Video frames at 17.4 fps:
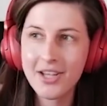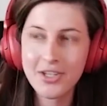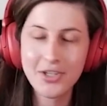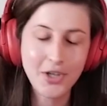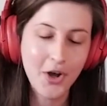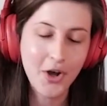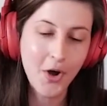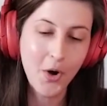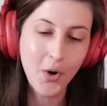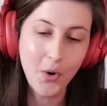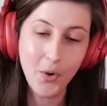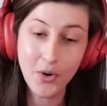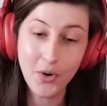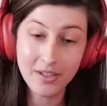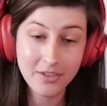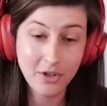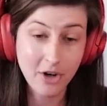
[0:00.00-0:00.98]

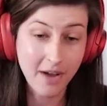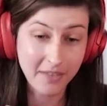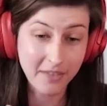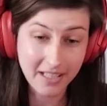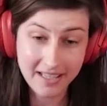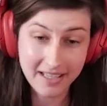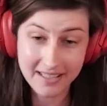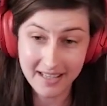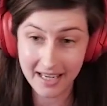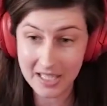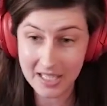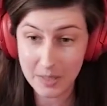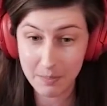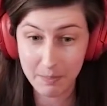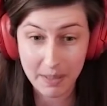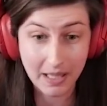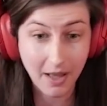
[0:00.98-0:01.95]
So travel is
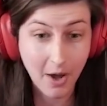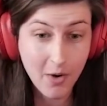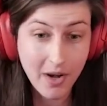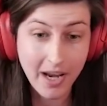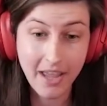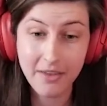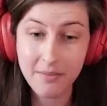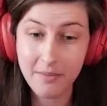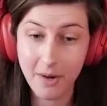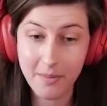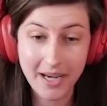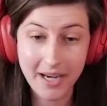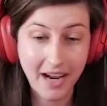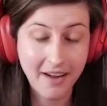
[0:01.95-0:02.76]
exploding at the moment.